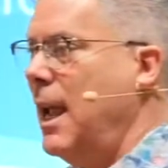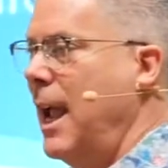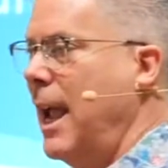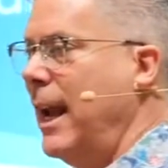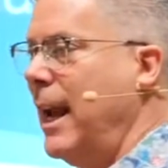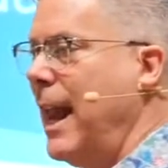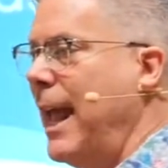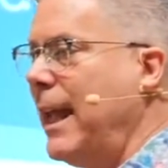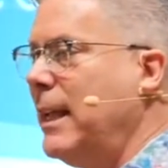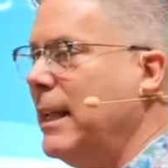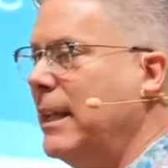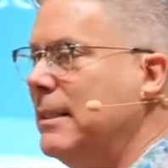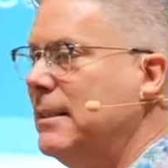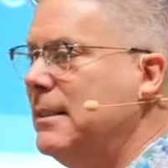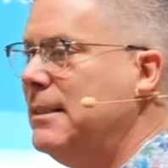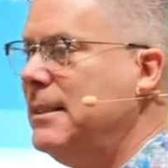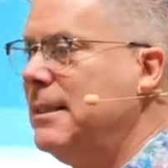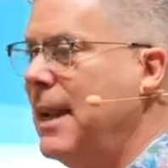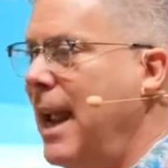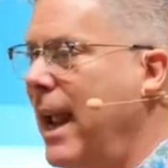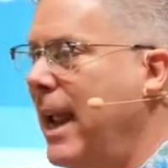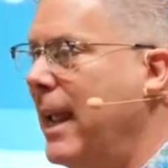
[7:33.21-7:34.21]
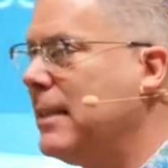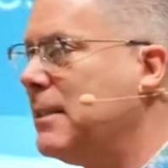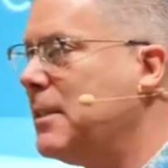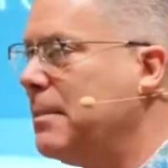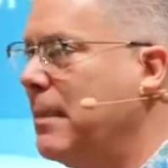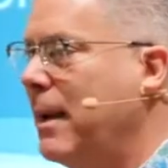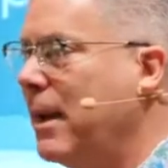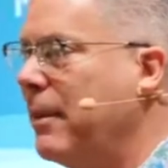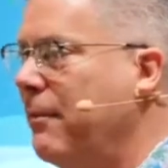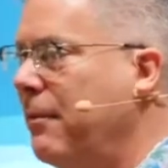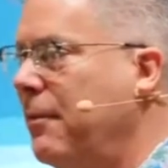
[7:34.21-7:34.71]
And I can dance
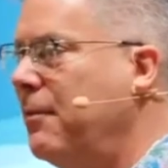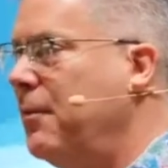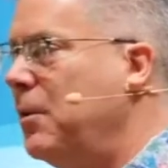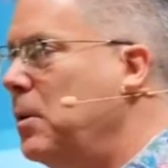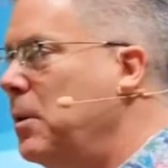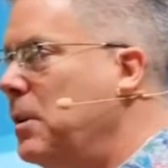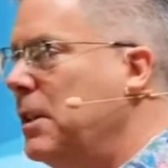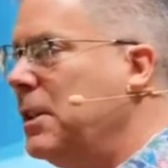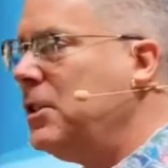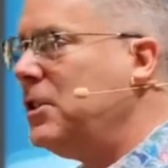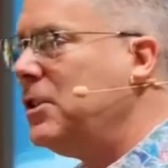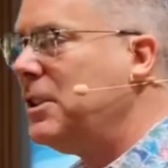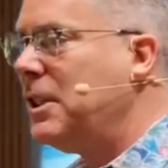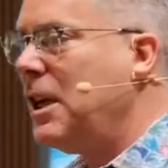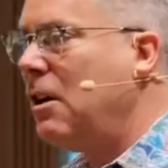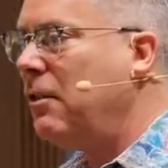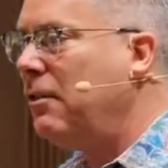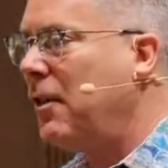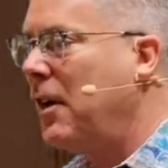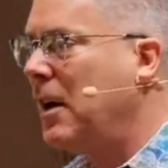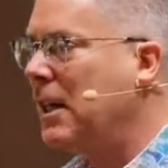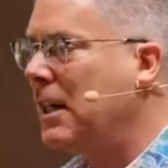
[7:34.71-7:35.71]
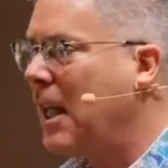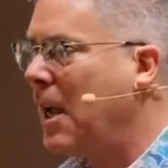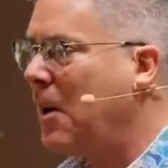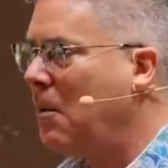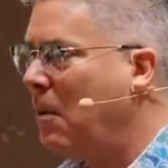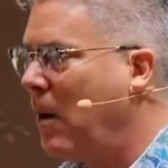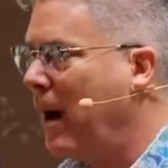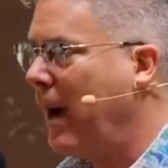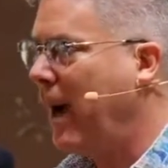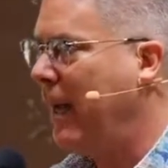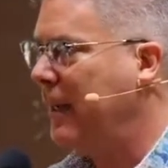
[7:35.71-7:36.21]
my foolish self all I
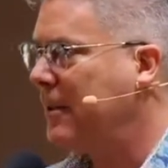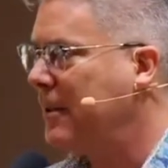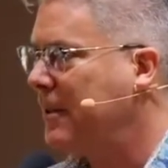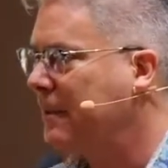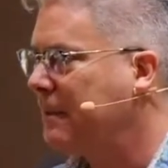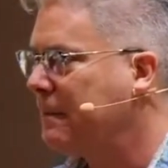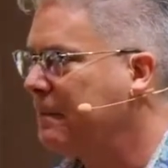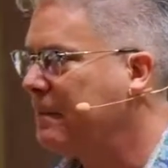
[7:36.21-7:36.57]
want.